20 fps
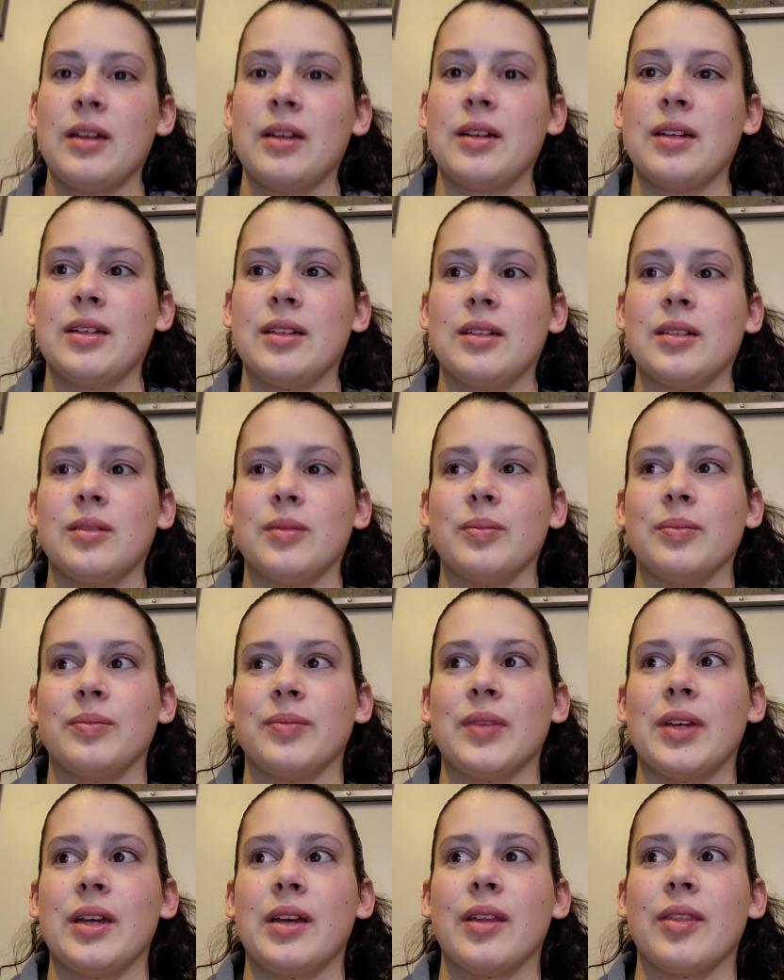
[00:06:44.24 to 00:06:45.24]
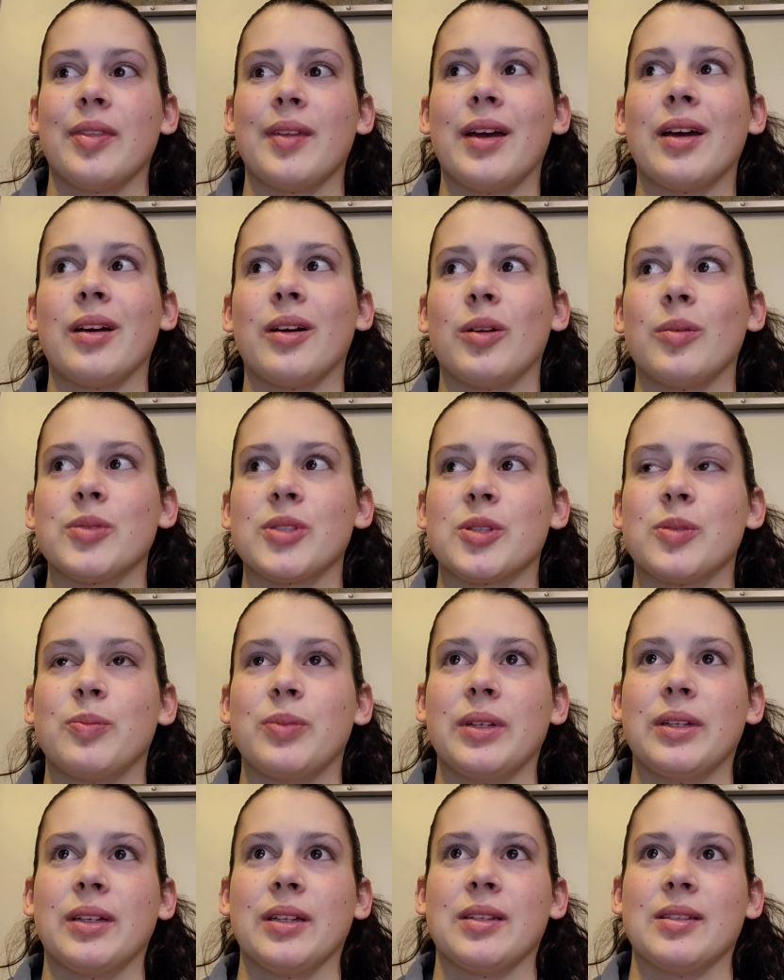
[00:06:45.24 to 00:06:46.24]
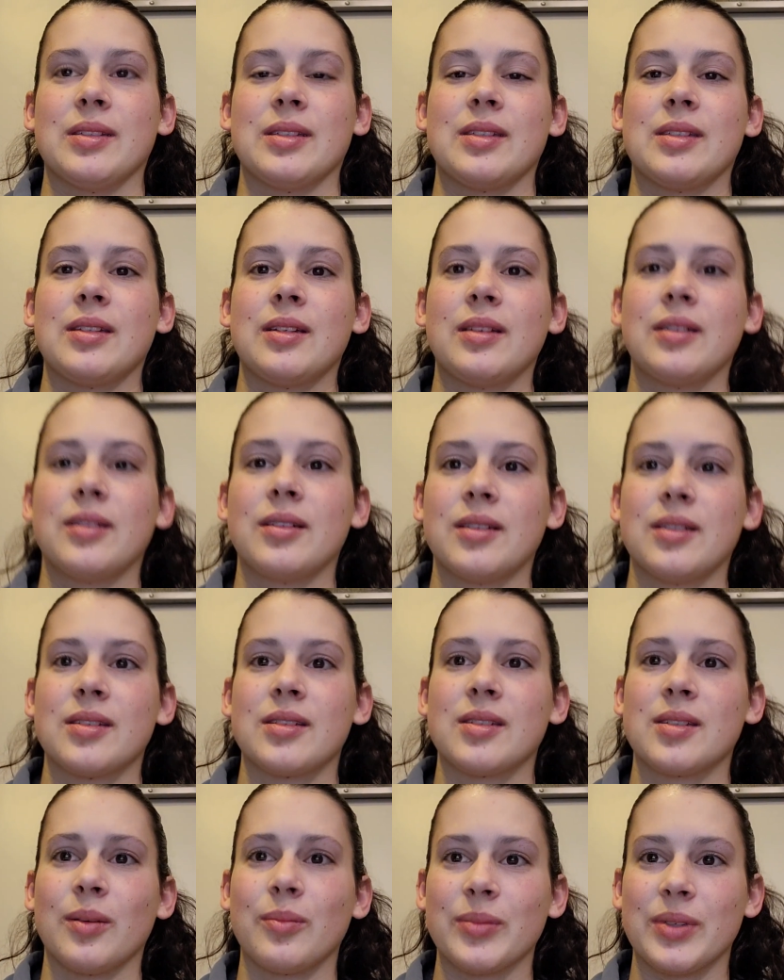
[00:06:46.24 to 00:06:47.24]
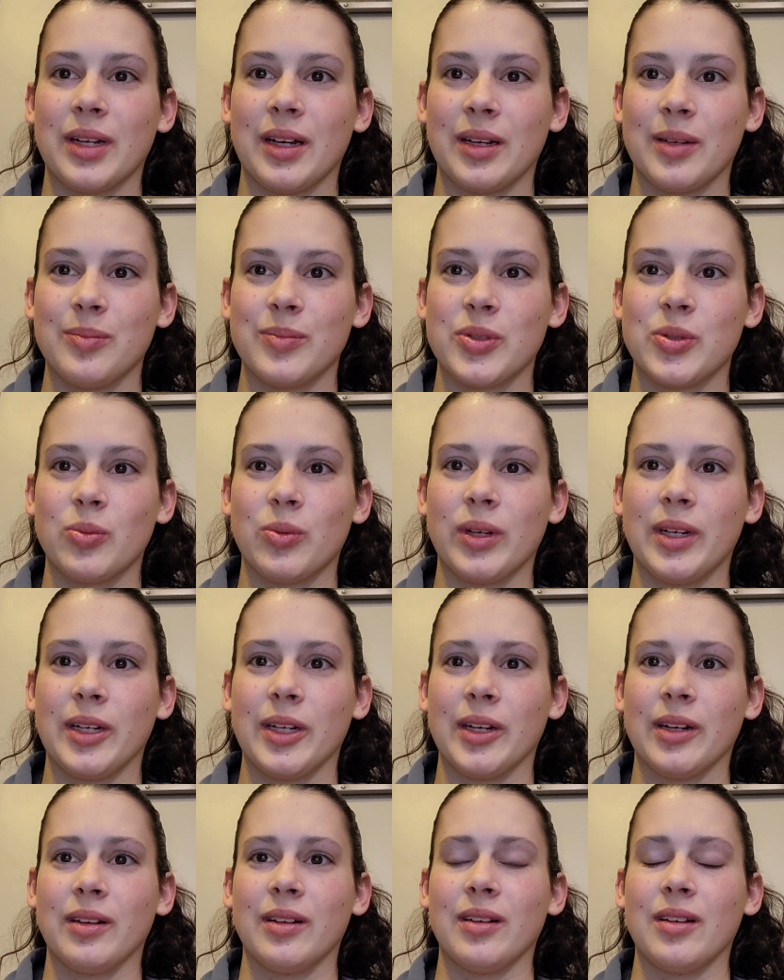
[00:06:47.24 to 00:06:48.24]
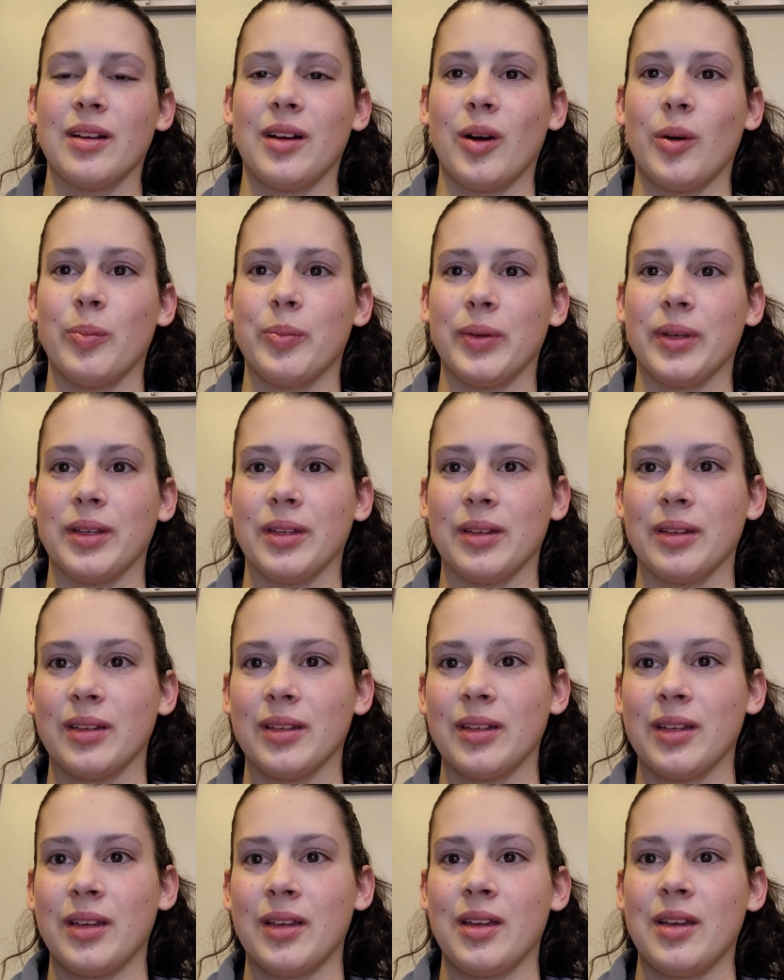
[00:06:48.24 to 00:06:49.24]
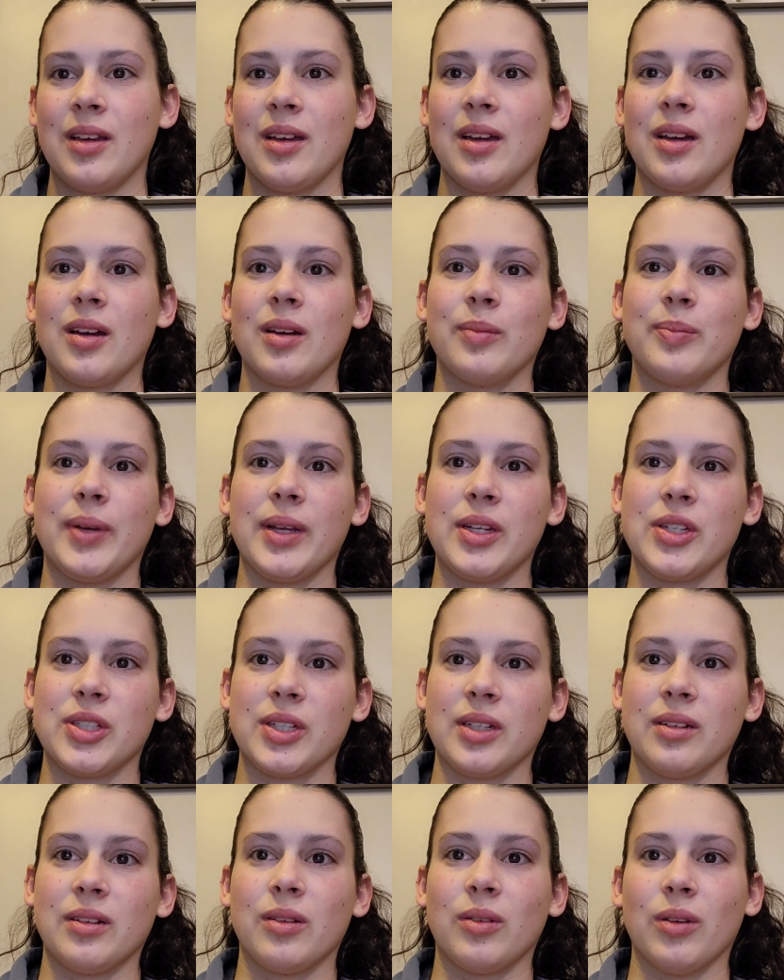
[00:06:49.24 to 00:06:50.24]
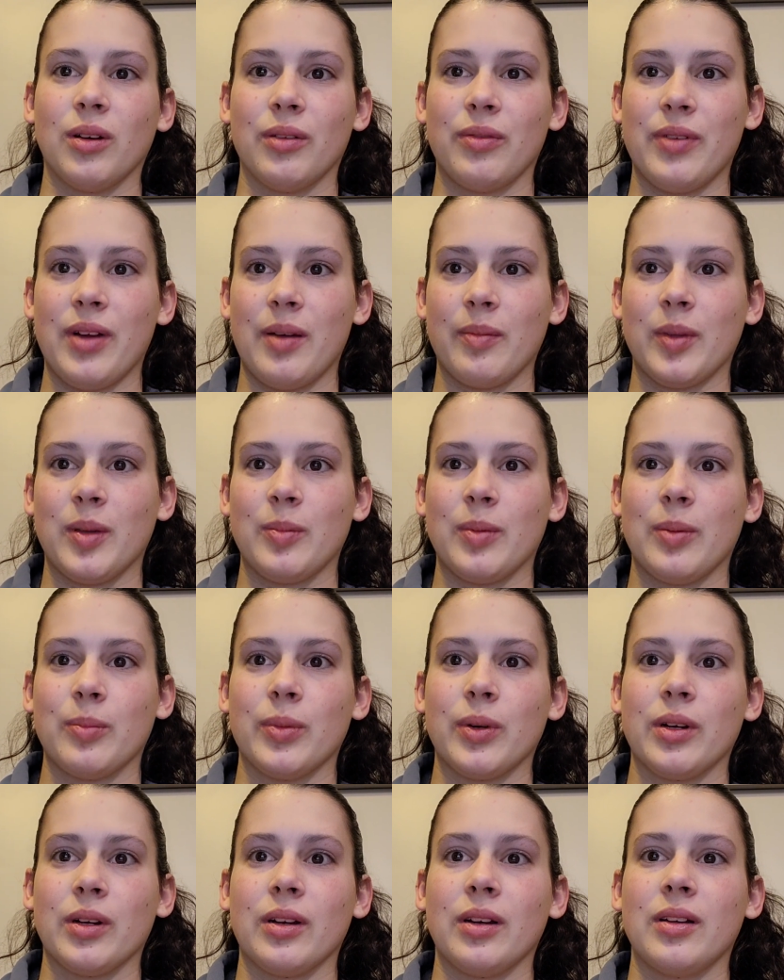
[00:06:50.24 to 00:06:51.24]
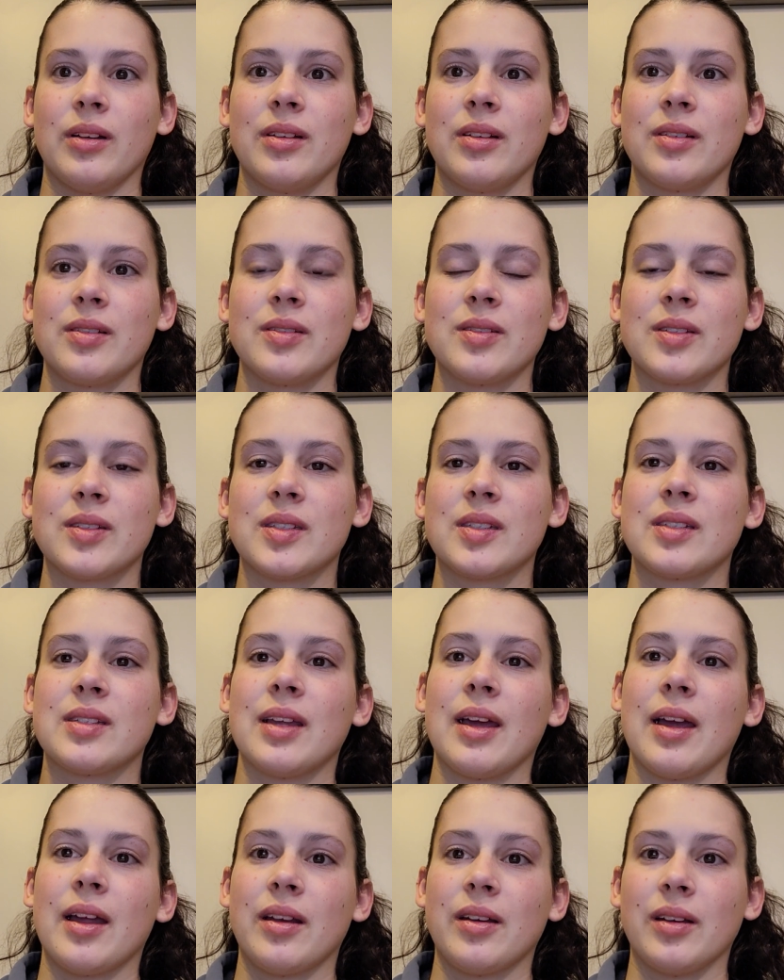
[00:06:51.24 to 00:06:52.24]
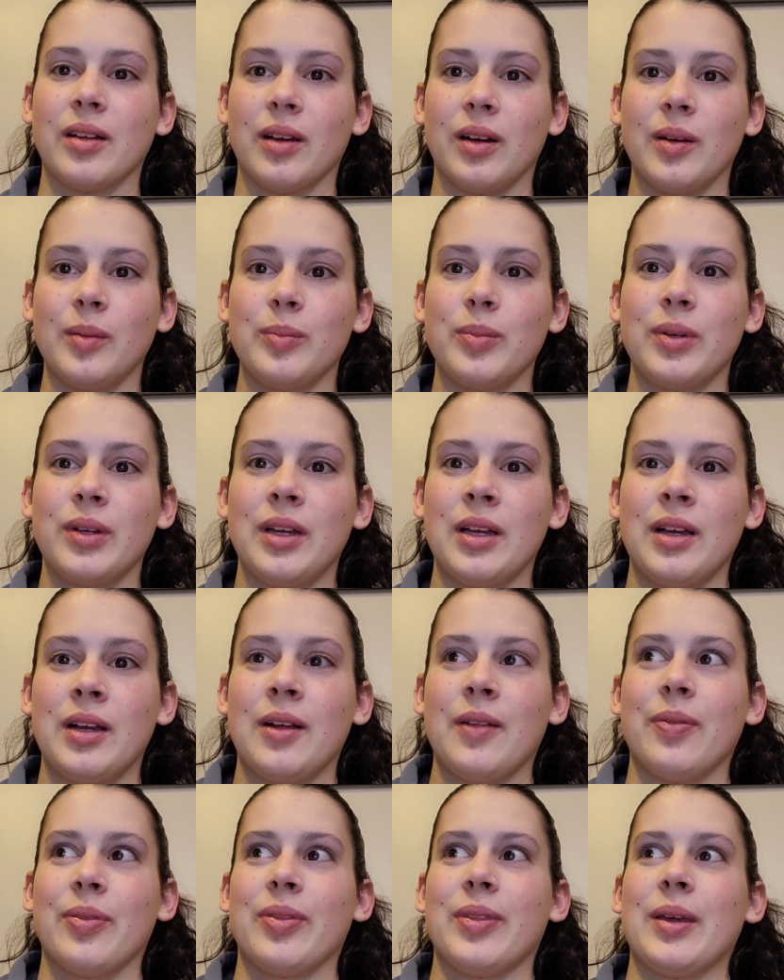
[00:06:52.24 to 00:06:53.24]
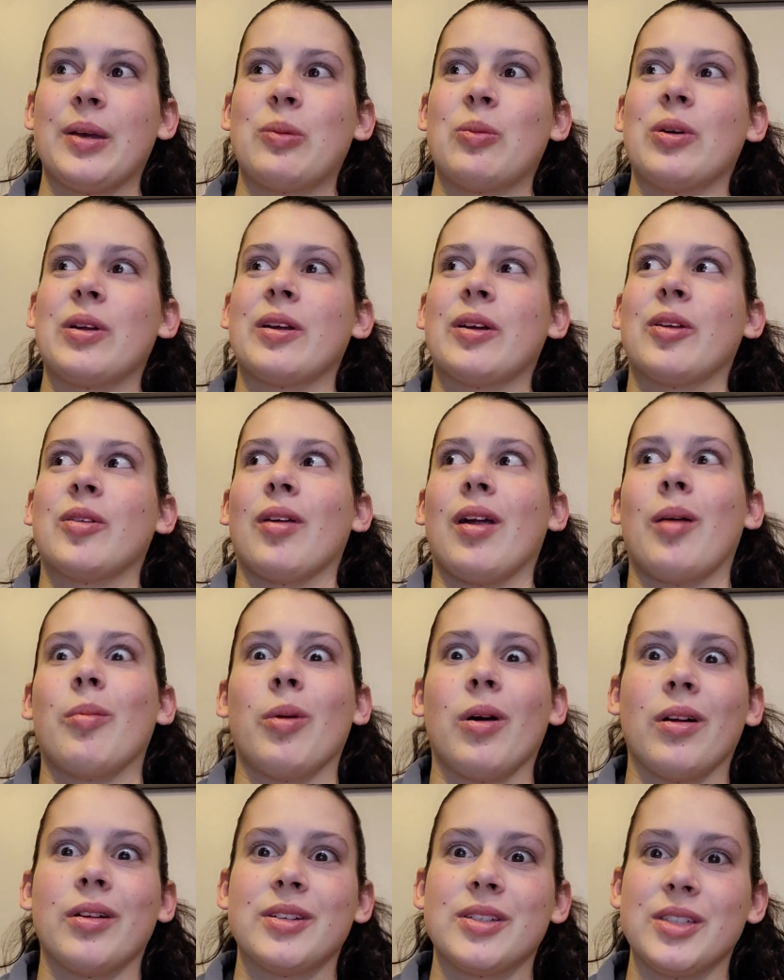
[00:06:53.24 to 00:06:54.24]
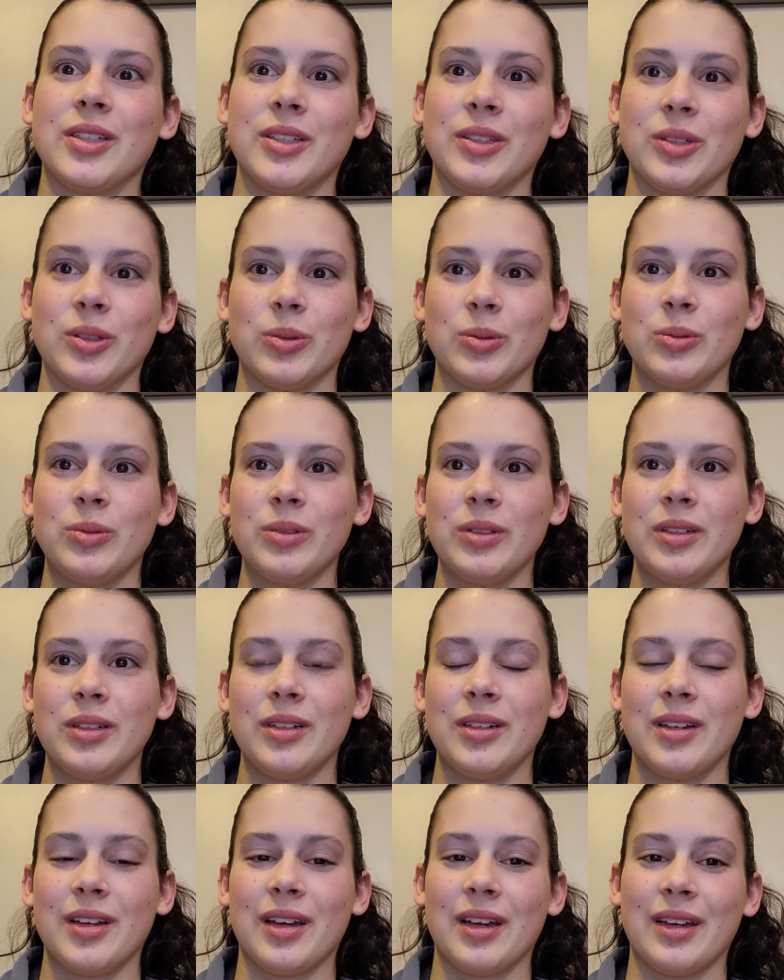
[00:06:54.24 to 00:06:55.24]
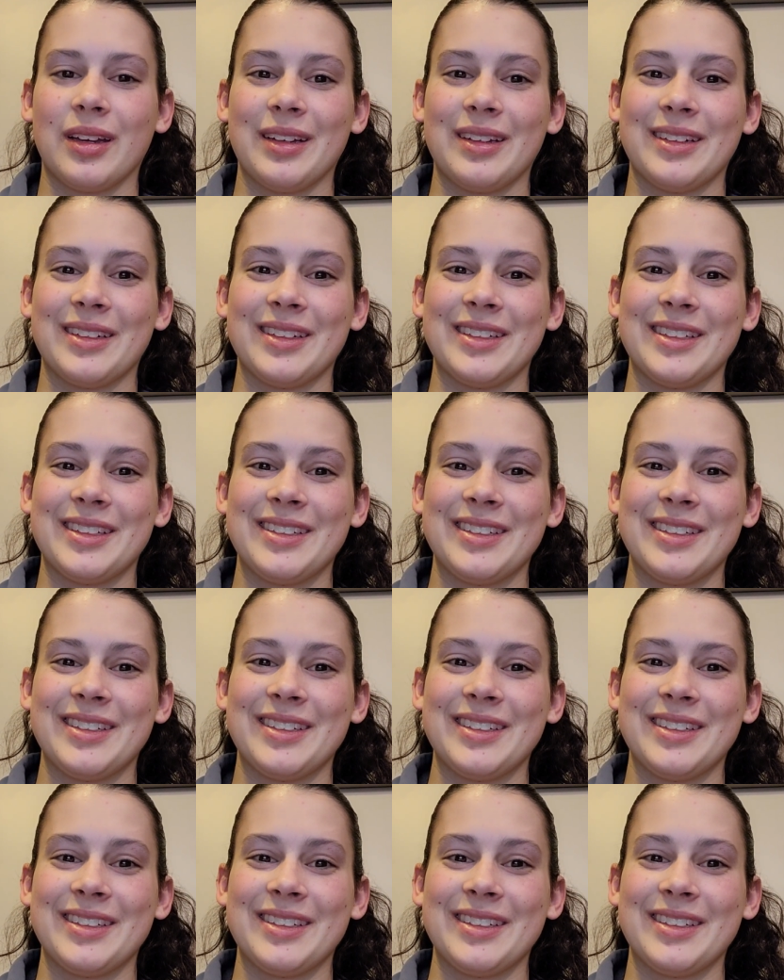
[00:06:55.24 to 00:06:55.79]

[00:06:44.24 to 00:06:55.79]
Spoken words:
that helps because sometimes when you're helping a patient or a family member stand up, they want to grab onto you, and